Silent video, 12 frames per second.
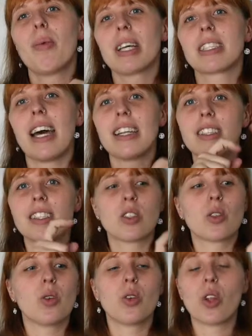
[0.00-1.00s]
excited.
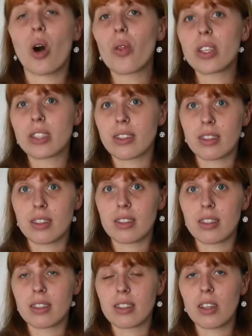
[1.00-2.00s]
Do you know this
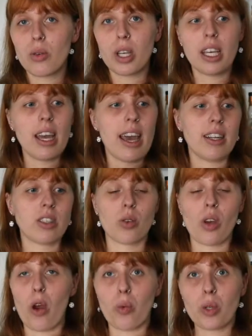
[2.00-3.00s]
distillery, and do
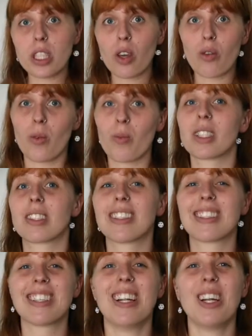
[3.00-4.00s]
you have whiskey from this
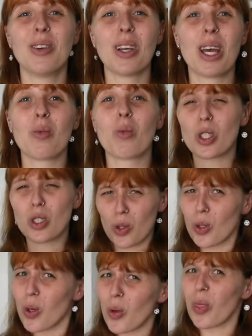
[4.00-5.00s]
distillery, and what do
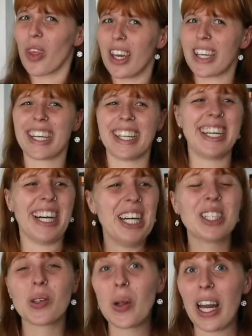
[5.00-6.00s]
you think?
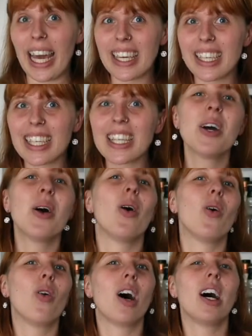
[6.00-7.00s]
Do you like it
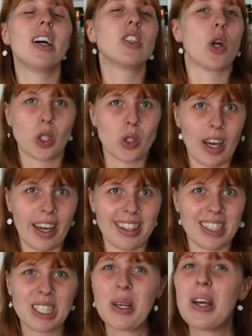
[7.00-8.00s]
or don't you like
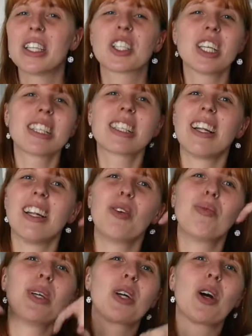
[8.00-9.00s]
it? Just
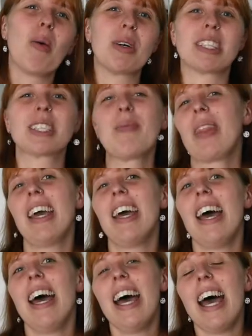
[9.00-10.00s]
leave me a comment.
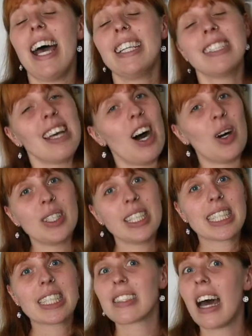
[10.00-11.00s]
And now
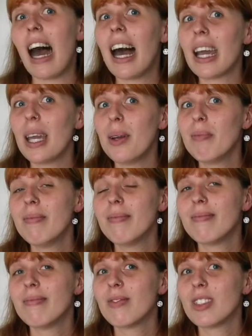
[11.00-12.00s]
it's time
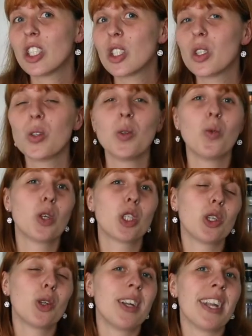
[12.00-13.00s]
to wish
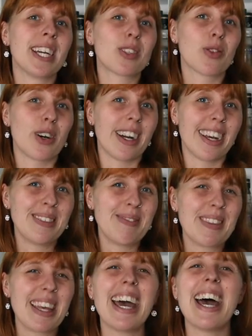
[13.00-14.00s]
you a nice Friday,
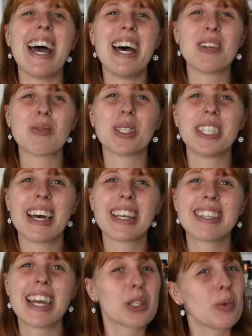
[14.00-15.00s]
and we see us
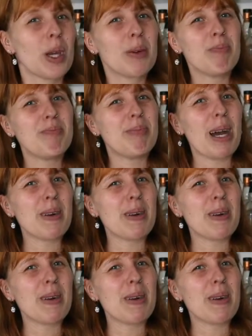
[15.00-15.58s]
next week. Bye